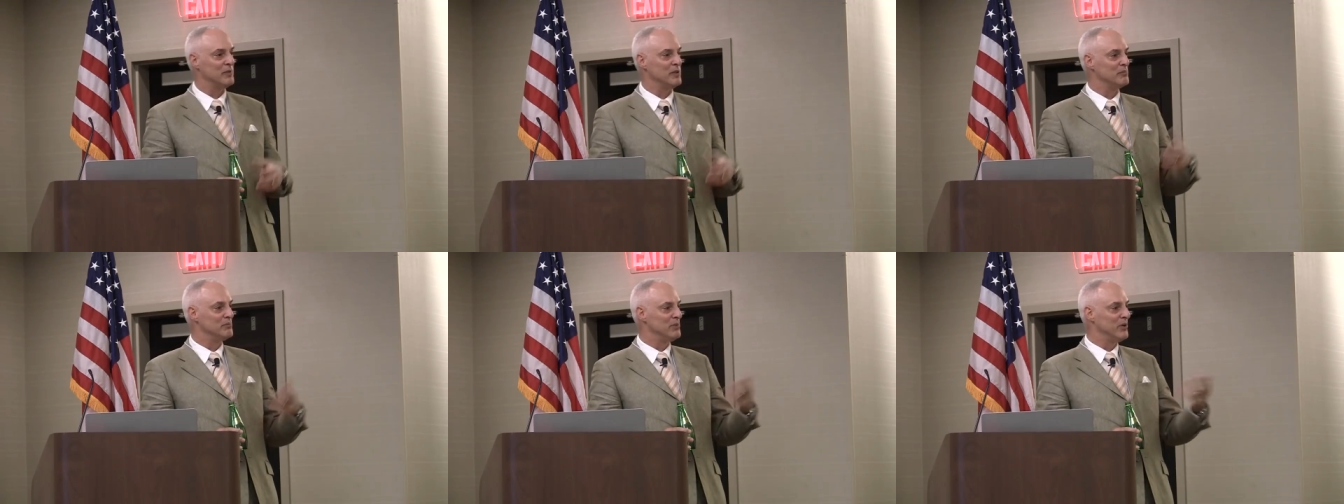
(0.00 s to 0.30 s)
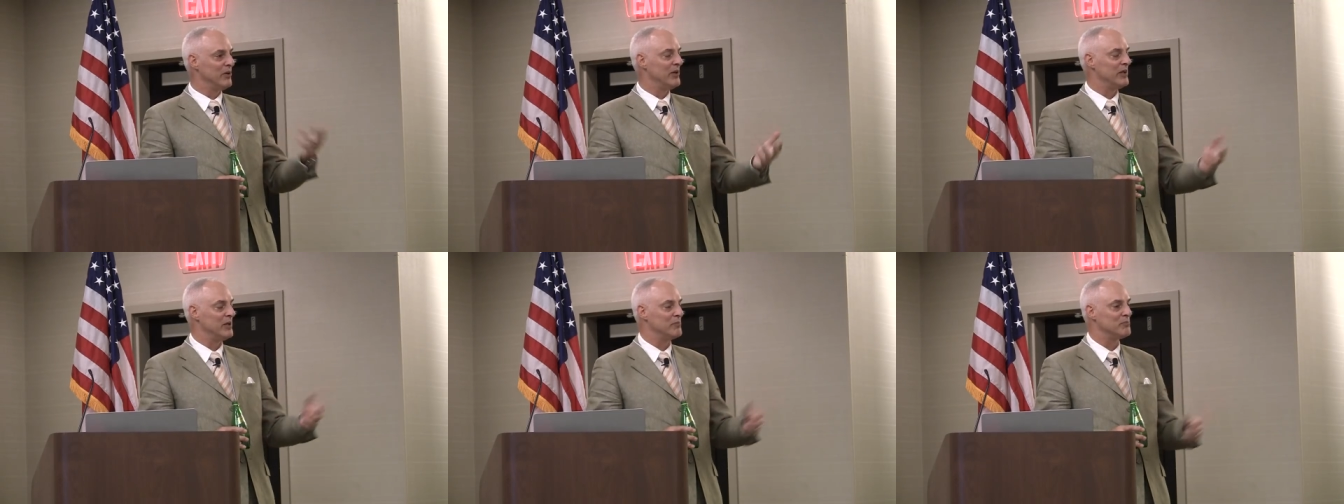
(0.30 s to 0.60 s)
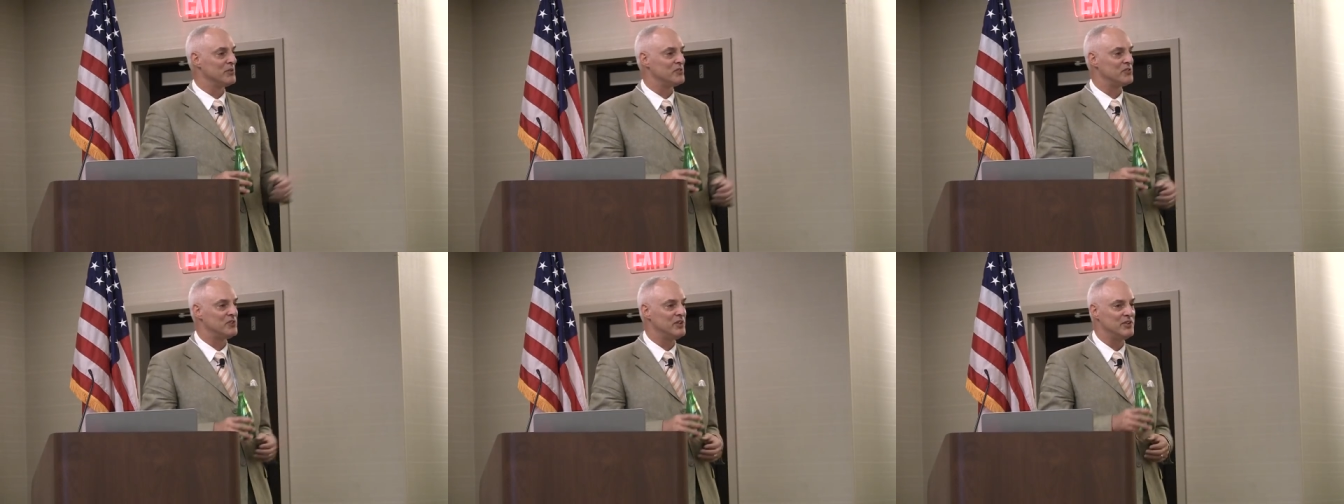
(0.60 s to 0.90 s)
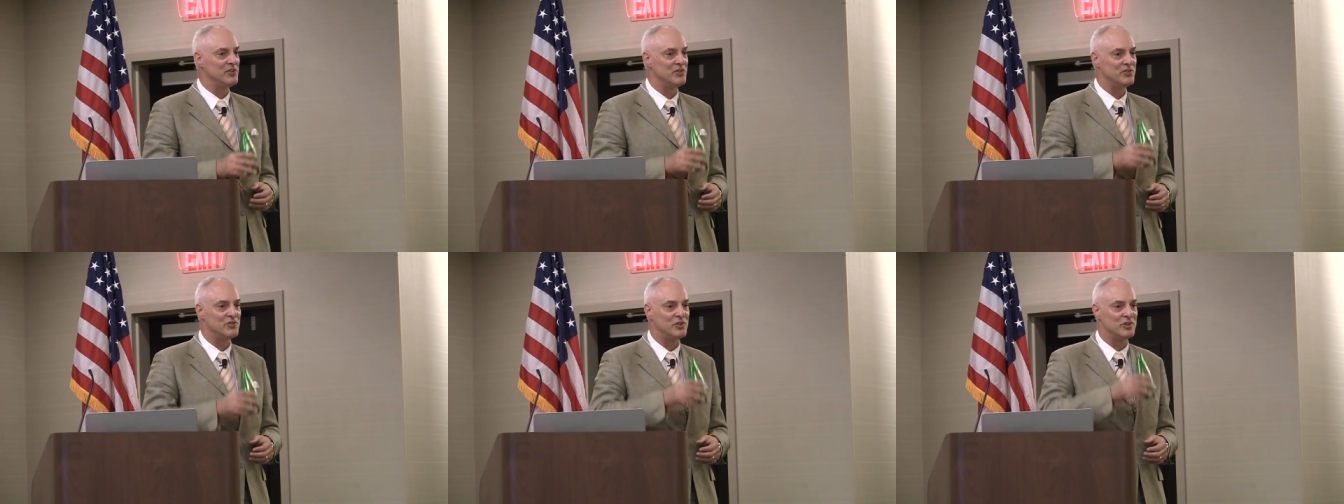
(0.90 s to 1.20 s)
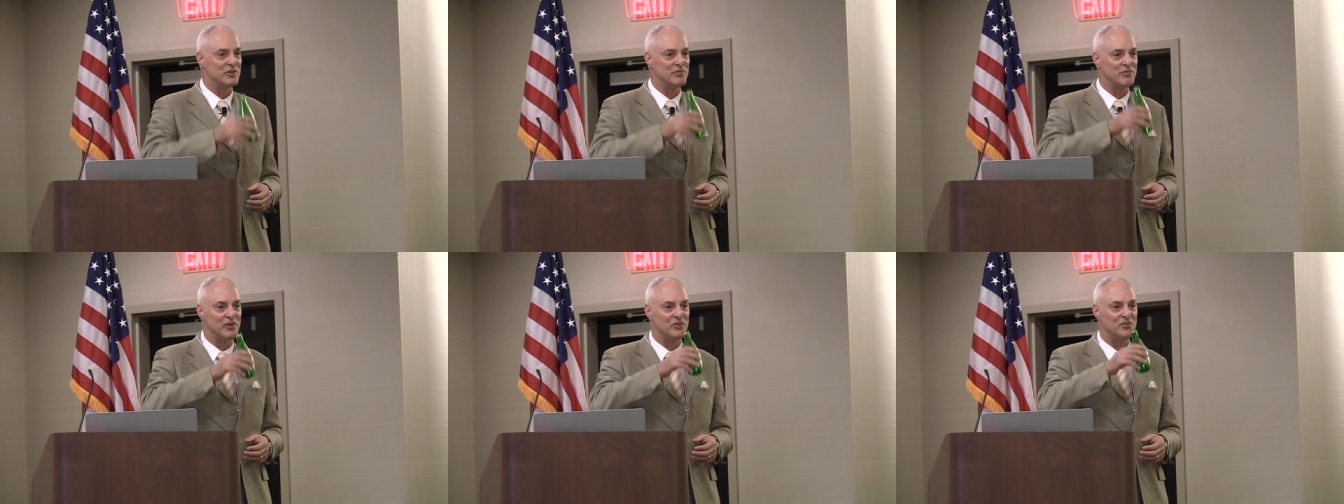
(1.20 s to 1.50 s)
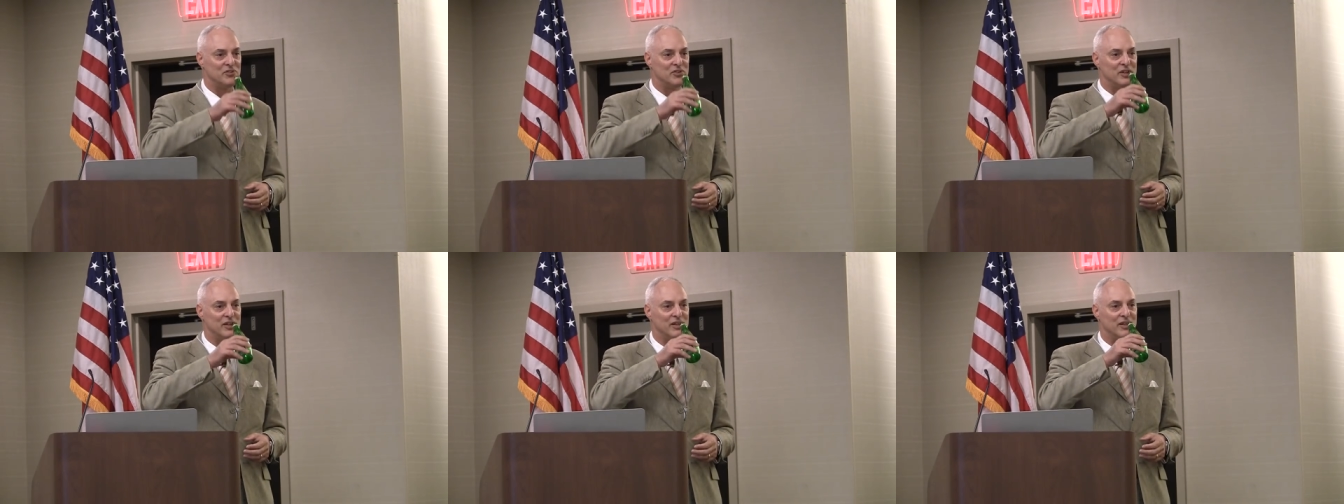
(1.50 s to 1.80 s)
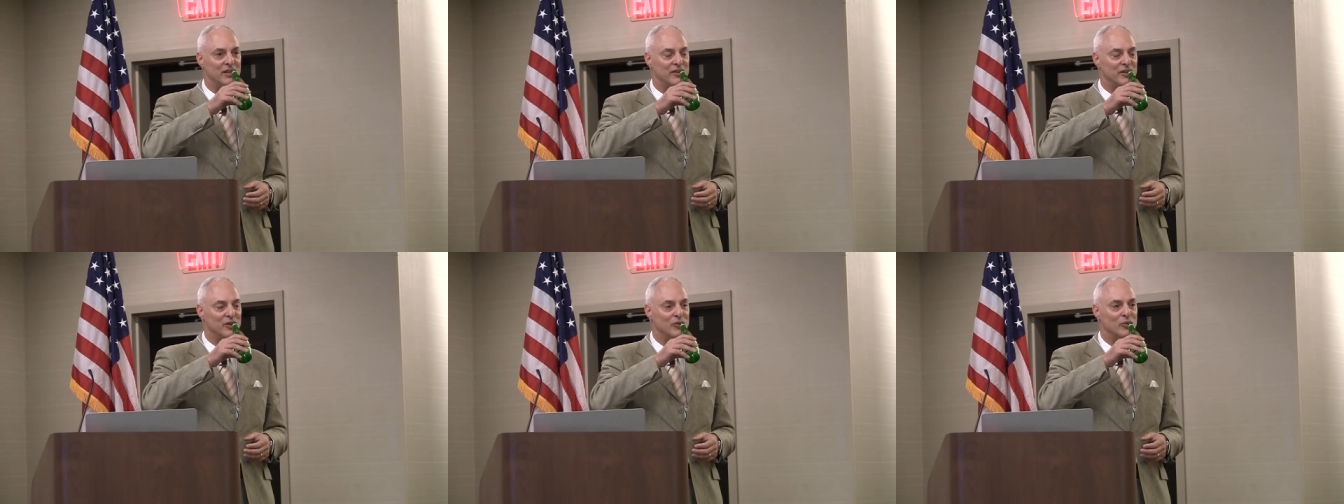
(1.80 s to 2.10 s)
employed at prestigious
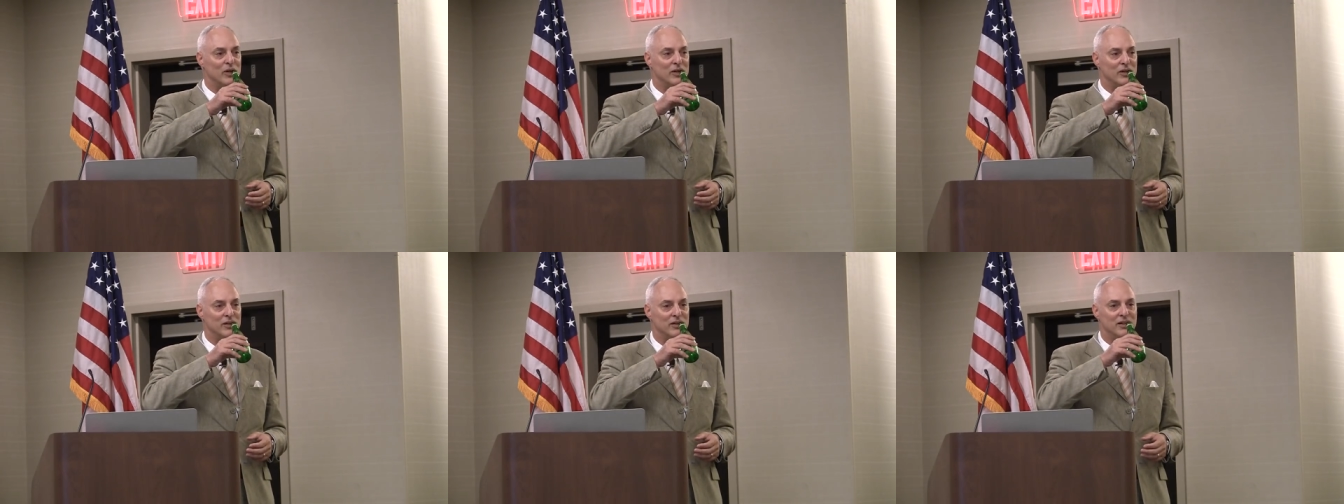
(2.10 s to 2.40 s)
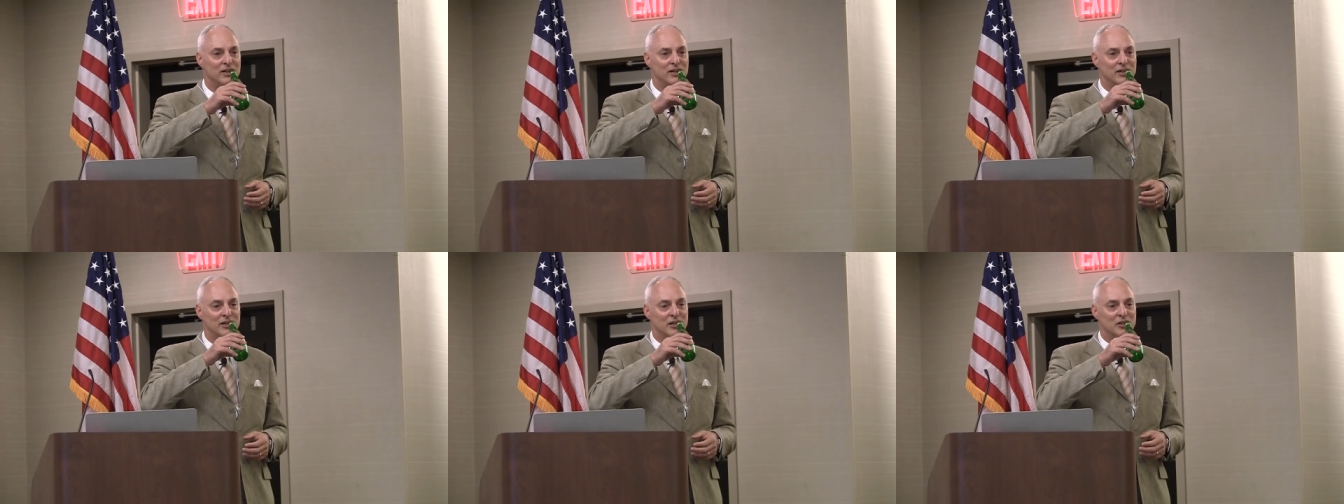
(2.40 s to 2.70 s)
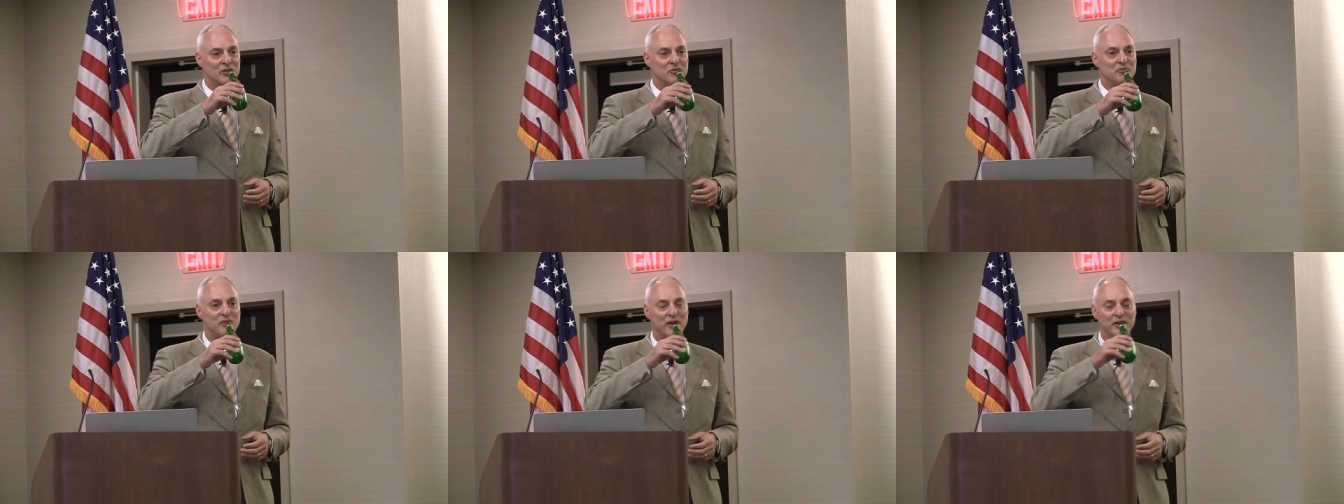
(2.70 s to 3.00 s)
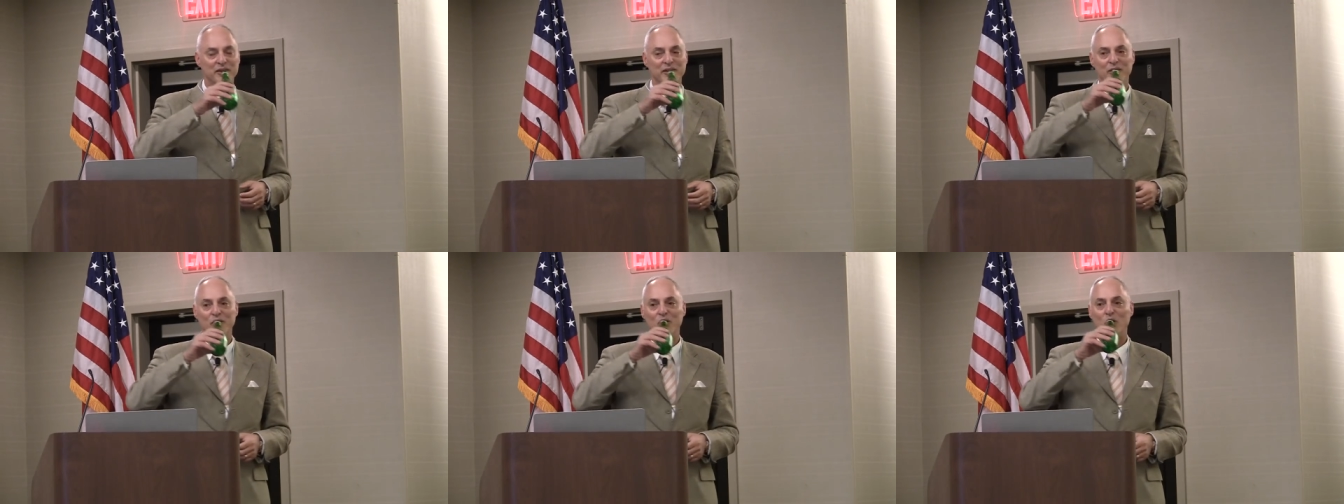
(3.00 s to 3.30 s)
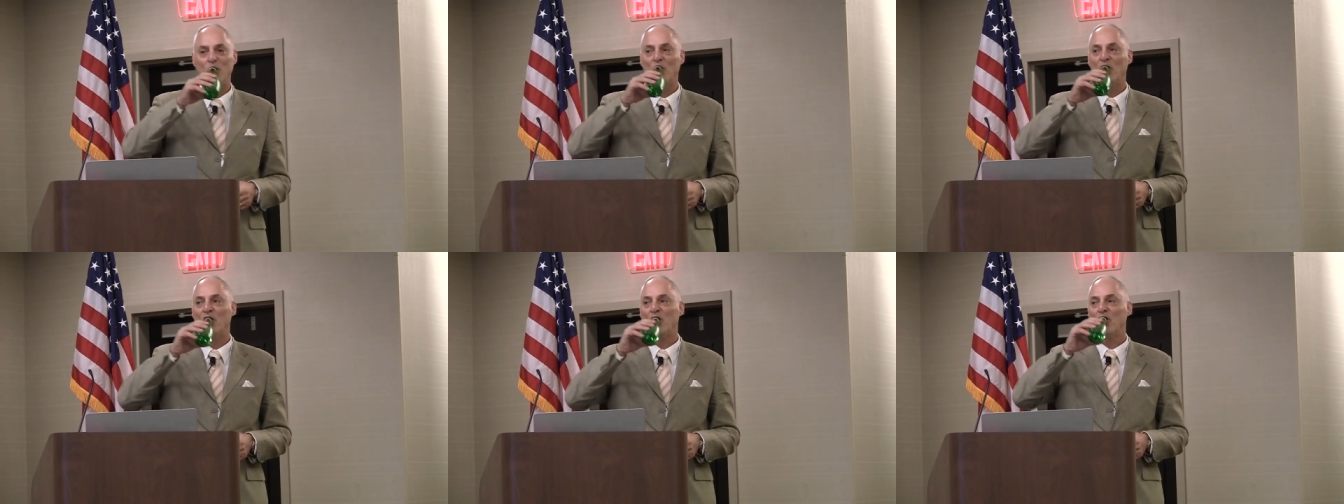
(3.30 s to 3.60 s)
university and they're well funded,